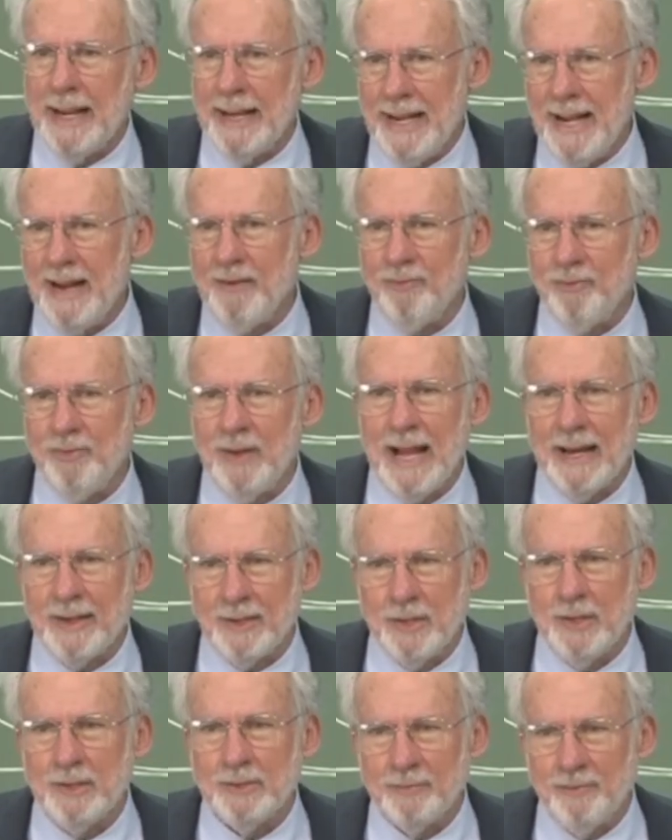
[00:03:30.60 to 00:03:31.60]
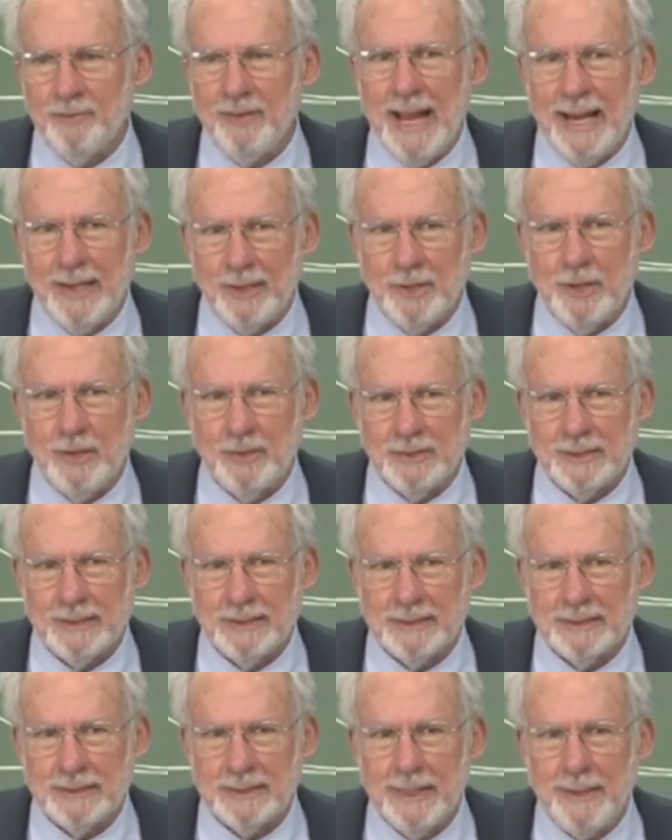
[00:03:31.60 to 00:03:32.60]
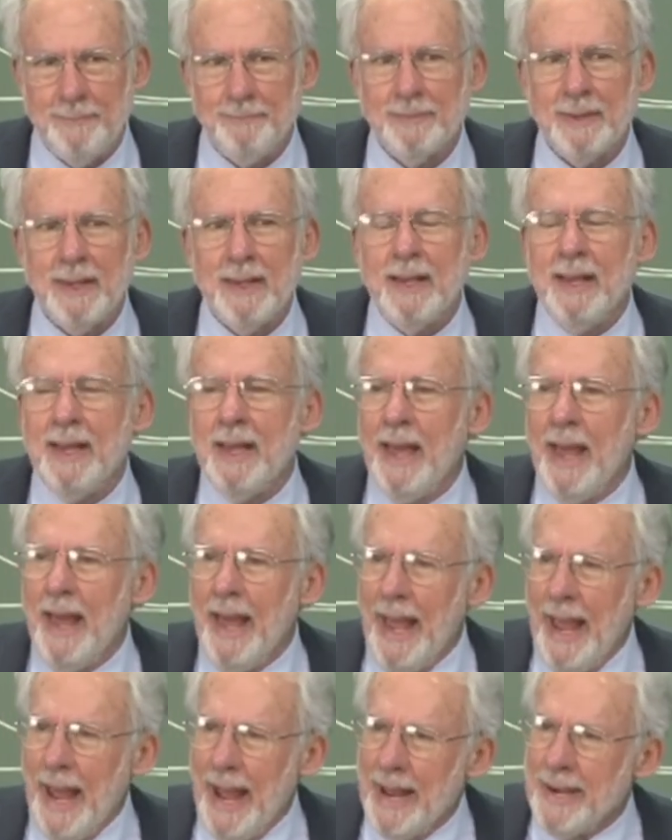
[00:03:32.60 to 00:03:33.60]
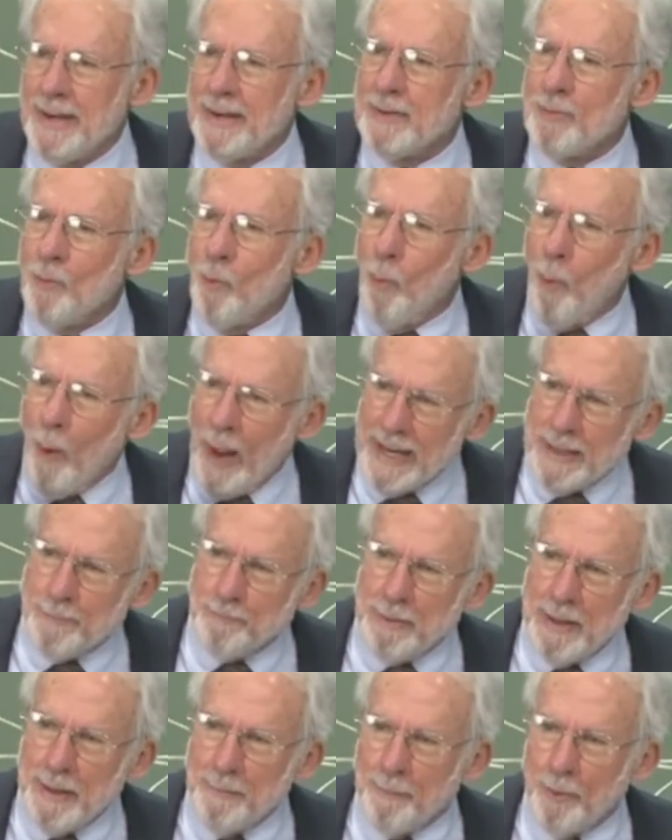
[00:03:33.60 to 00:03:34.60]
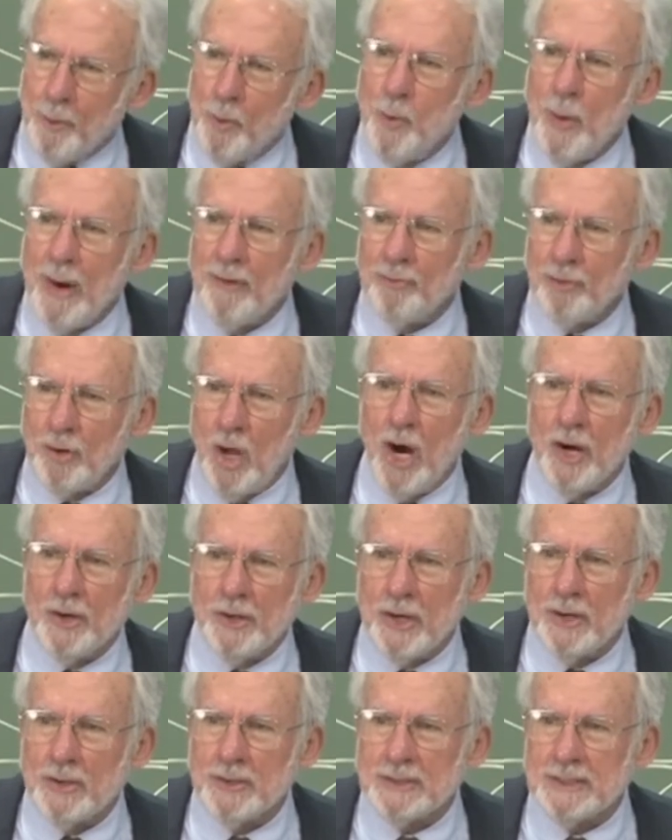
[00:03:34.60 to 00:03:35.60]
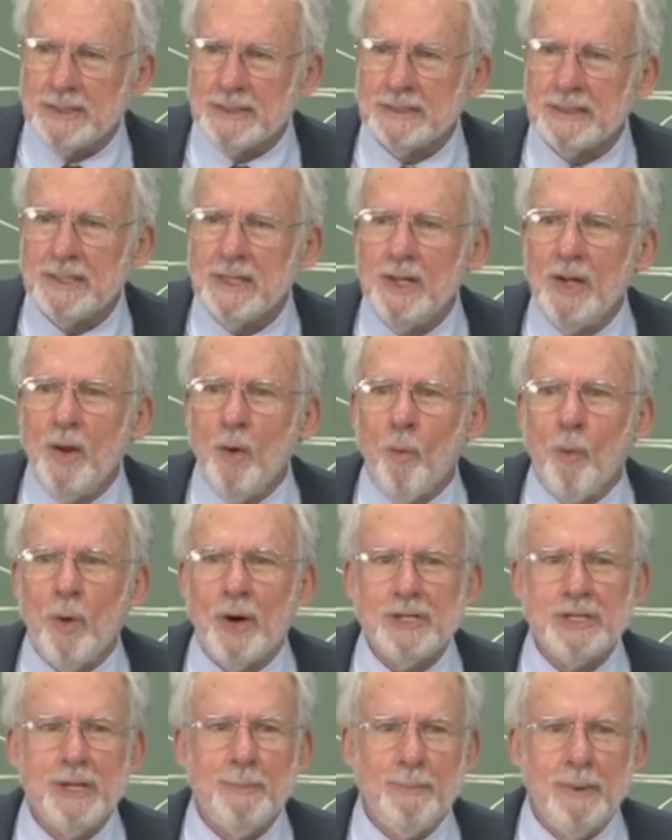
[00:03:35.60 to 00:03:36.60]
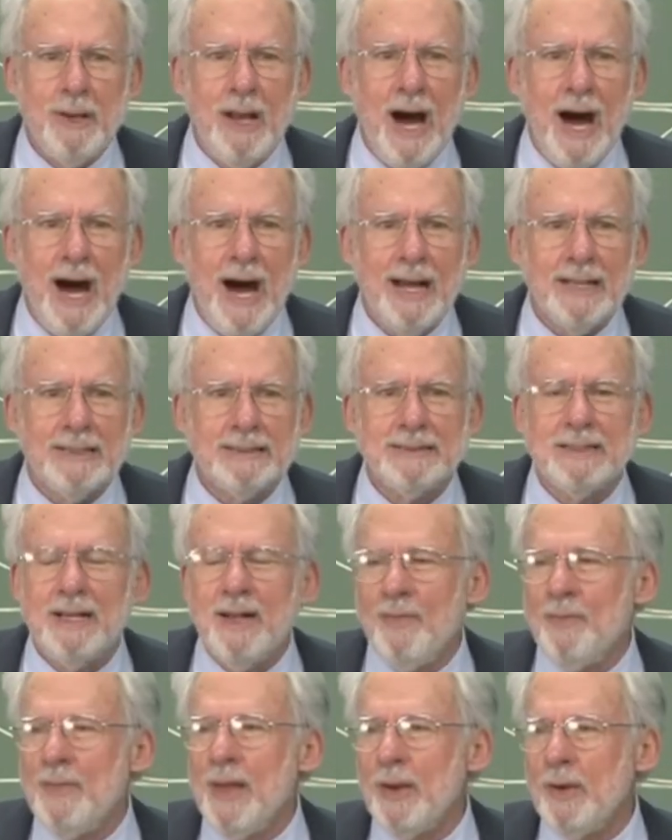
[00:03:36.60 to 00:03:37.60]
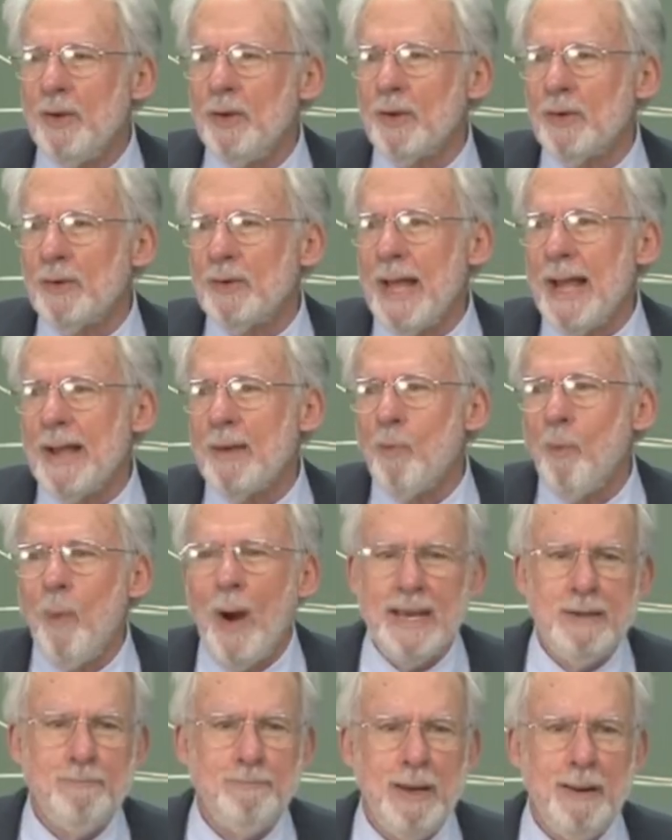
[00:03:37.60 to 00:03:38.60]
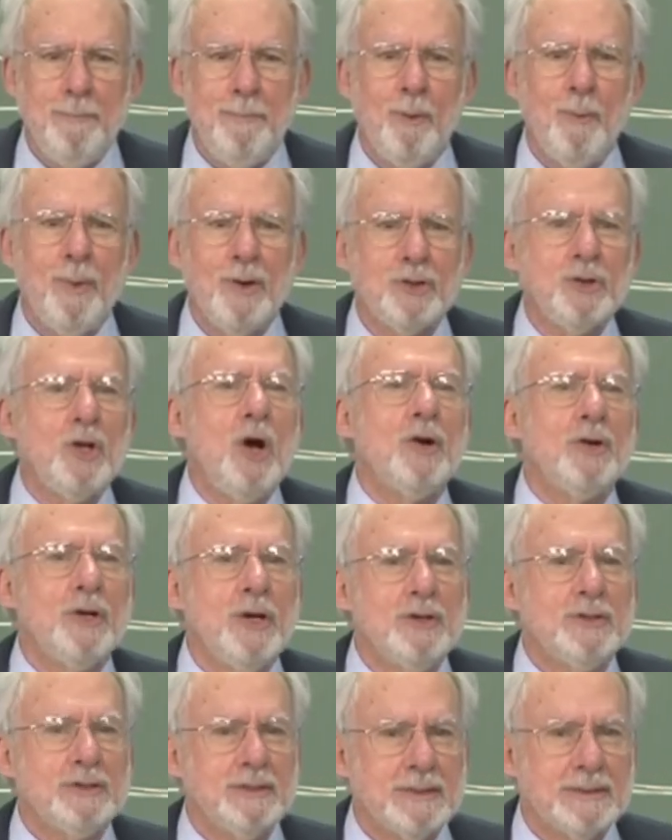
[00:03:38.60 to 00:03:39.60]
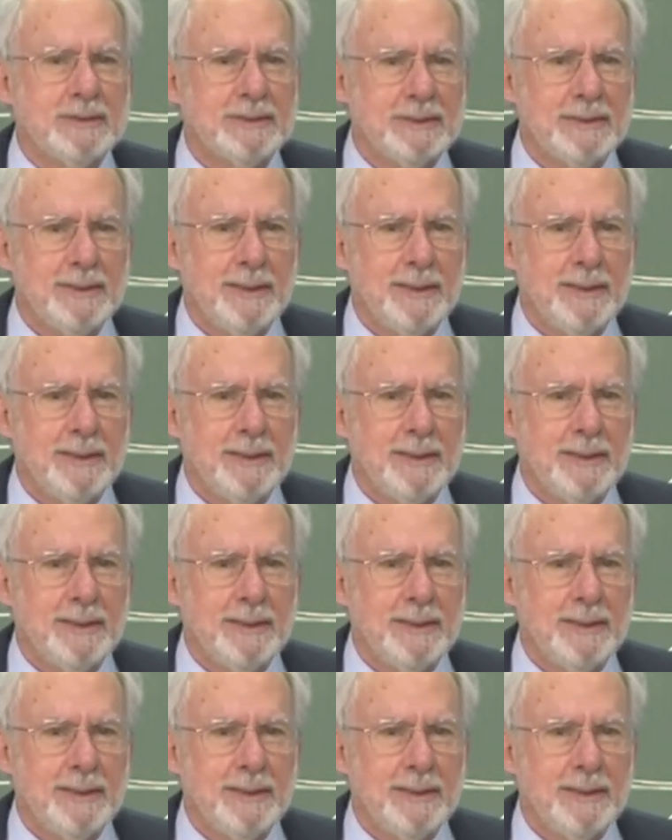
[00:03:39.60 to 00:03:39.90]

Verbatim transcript: and have flat, no flat noses. And white people who have long noses worship gods that look like white people with long noses.